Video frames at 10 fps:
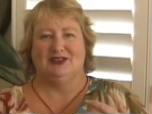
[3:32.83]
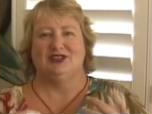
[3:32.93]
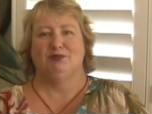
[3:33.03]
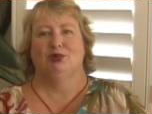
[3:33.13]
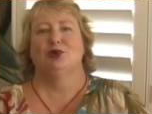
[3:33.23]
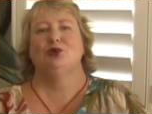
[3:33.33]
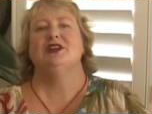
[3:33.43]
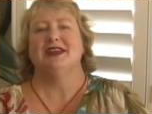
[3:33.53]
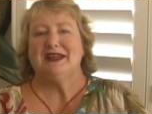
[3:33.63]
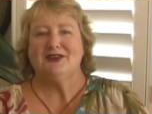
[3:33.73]
this
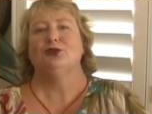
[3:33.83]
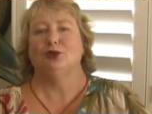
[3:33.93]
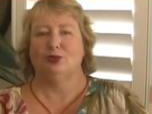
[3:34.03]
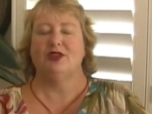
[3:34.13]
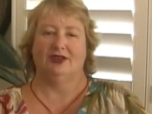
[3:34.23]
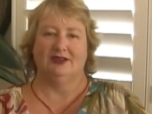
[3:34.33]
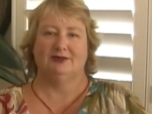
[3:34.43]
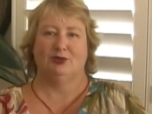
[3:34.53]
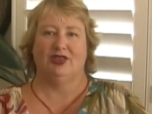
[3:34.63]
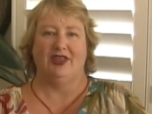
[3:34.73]
brooding evil with it,
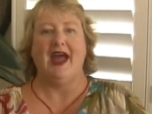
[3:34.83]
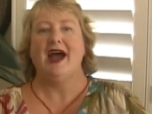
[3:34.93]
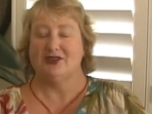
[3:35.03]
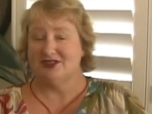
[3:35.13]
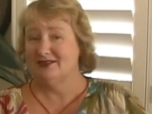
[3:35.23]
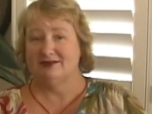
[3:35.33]
with the house.